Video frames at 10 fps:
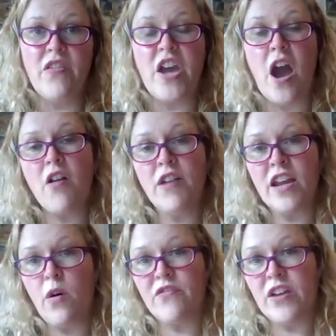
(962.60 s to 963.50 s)
The
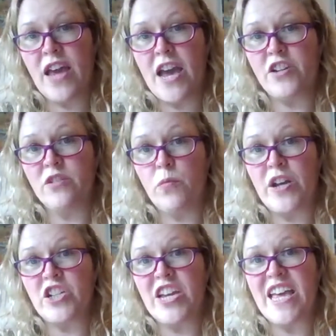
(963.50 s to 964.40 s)
only qualification
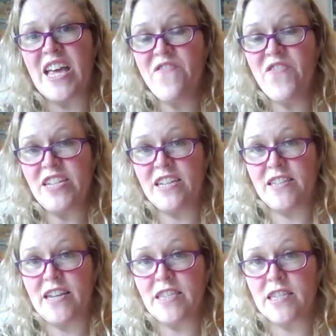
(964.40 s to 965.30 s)
which, if it
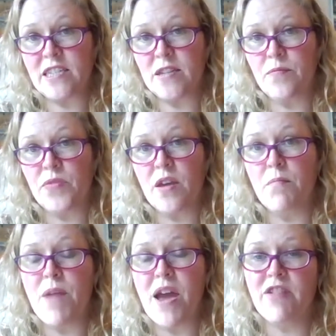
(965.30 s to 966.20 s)
exists,
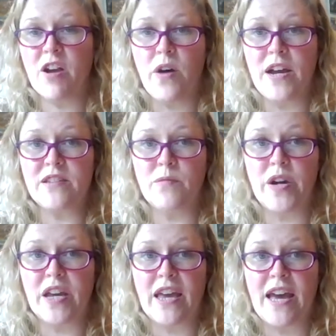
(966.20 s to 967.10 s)
may require some
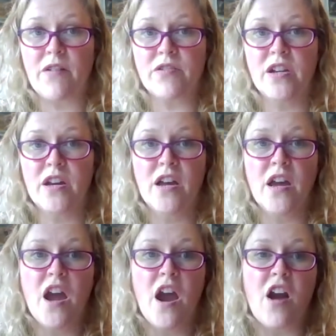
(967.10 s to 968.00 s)
working out,
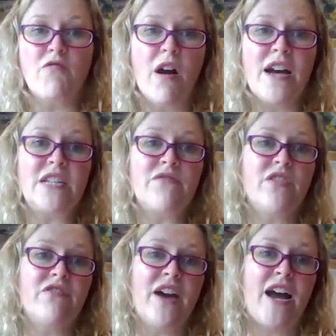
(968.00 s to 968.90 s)
arises
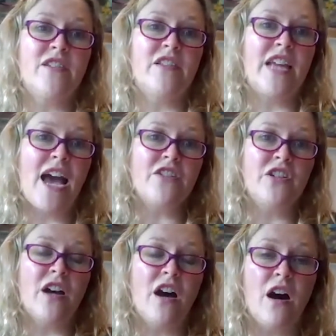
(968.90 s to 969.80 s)
from the fact that the
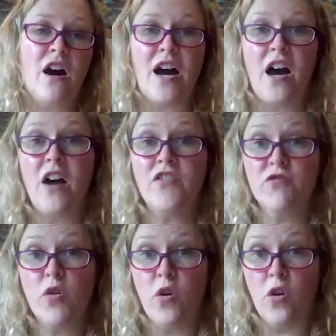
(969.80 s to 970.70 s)
ashes are,
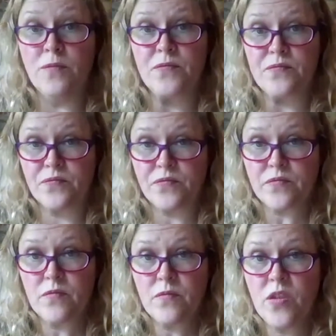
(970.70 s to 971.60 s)
after all,
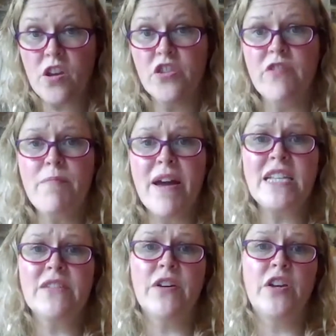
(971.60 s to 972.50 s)
the
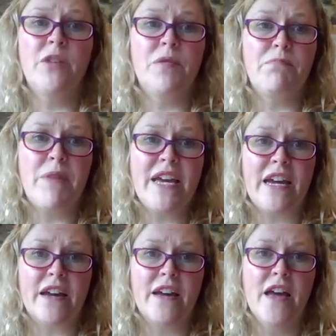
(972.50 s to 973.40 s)
remains of a human
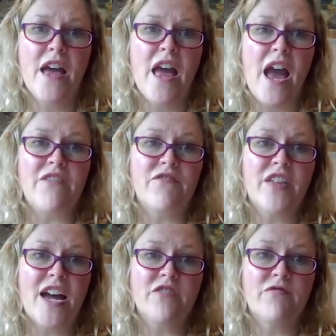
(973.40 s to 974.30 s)
being, and for
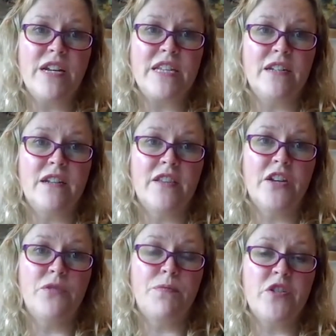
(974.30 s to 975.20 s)
that reason,
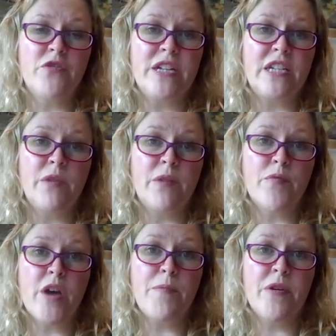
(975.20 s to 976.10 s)
they should be treated with
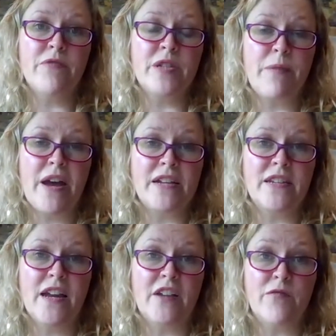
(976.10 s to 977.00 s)
appropriate
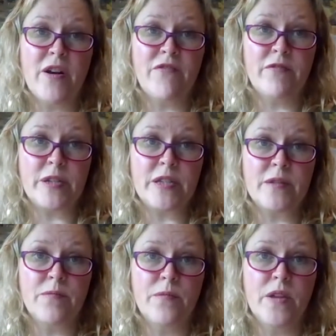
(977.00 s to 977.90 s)
respect and reverence.